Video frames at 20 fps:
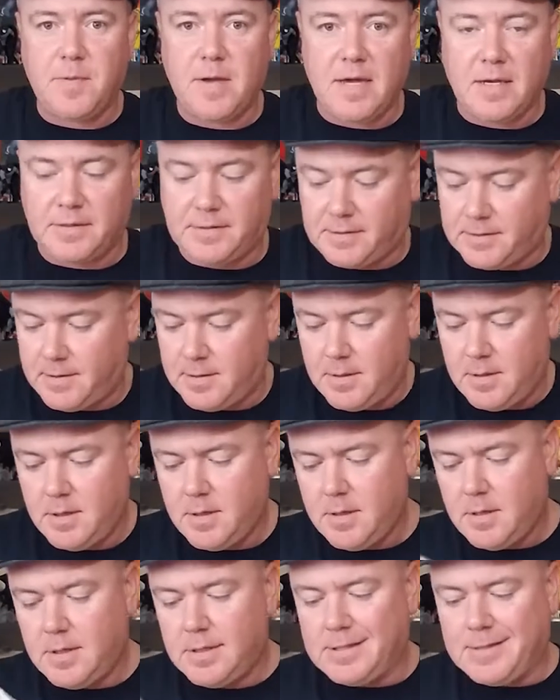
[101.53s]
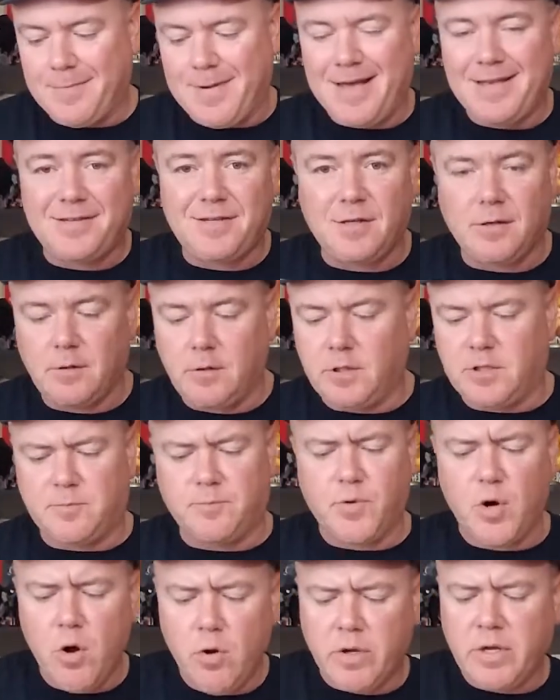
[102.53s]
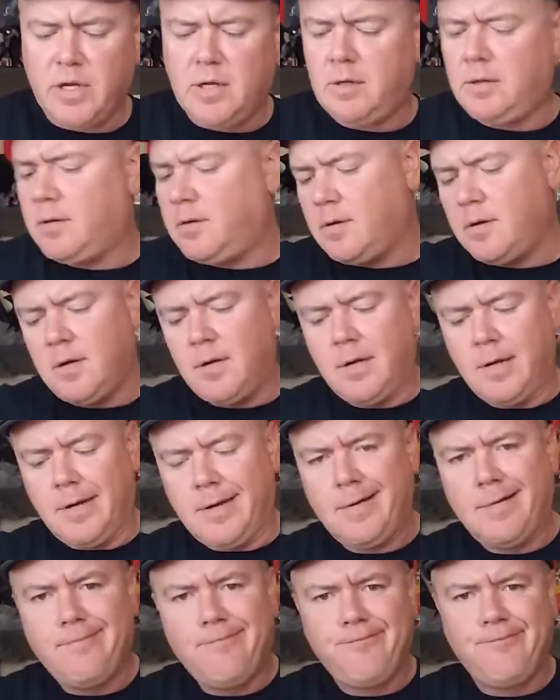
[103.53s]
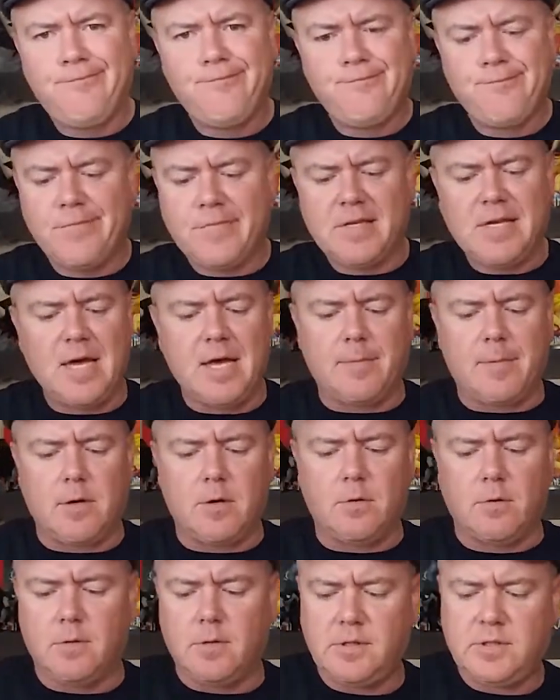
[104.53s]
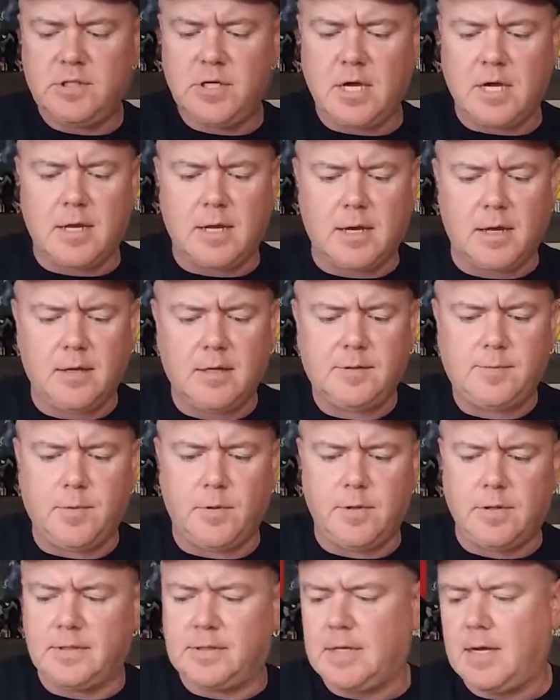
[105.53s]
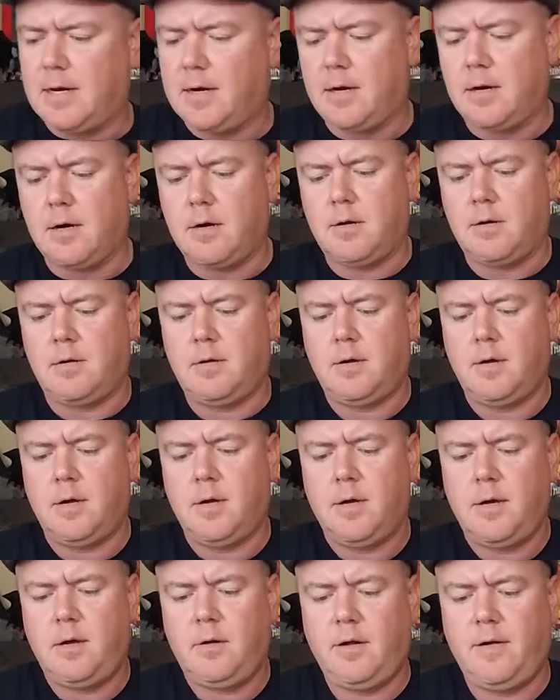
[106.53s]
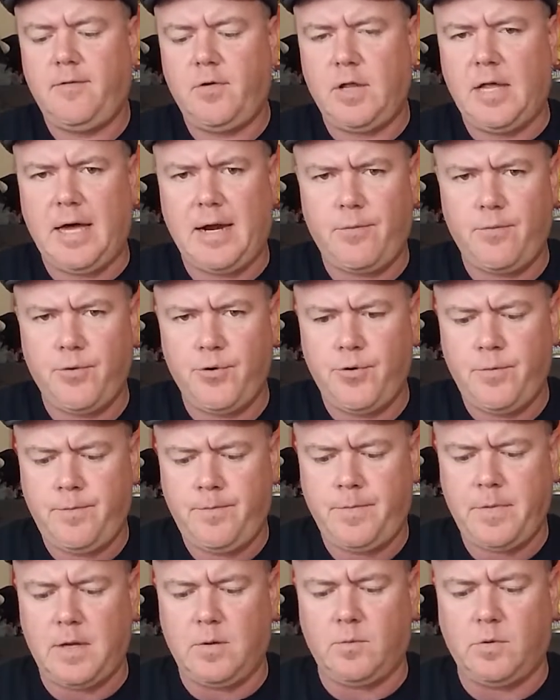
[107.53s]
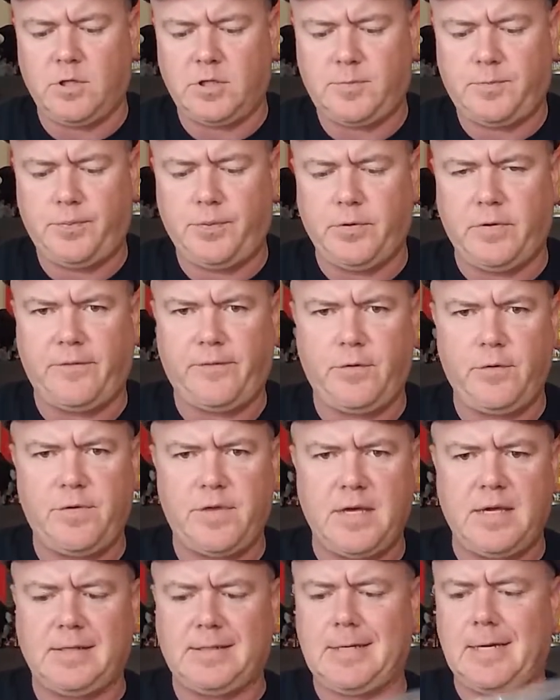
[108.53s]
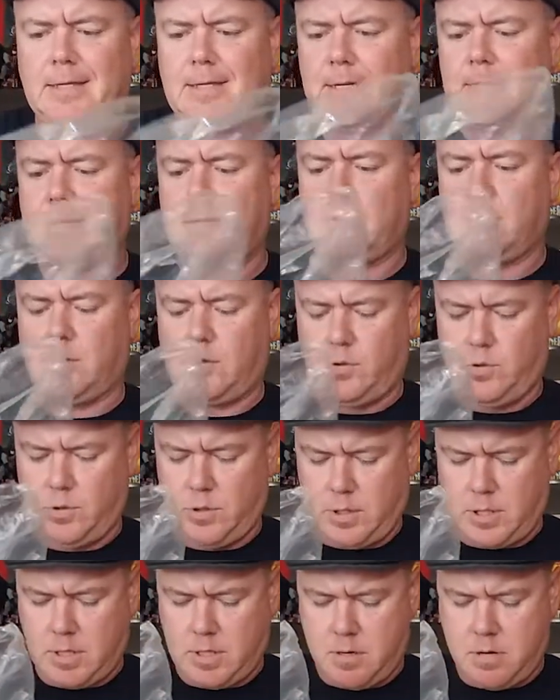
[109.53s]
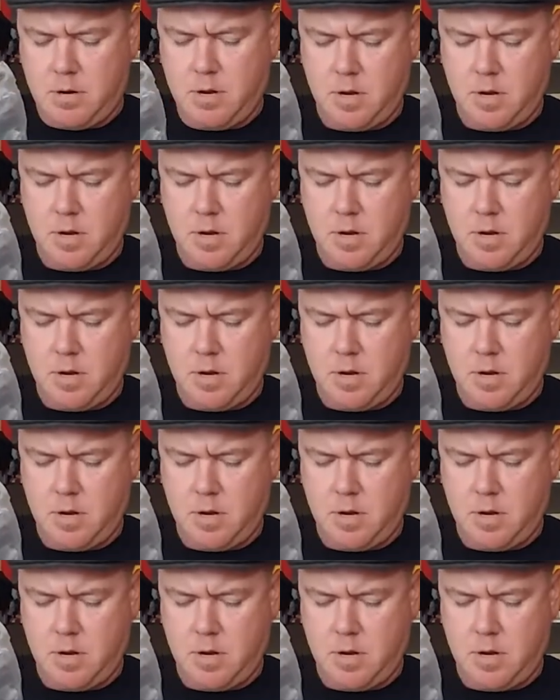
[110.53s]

base, the bat signal's broken. It's gotta be cool. Let's check it out. Let's pull this out of here. I don't have a lot of room, and we'll just pull a few things out that I think are cool looking.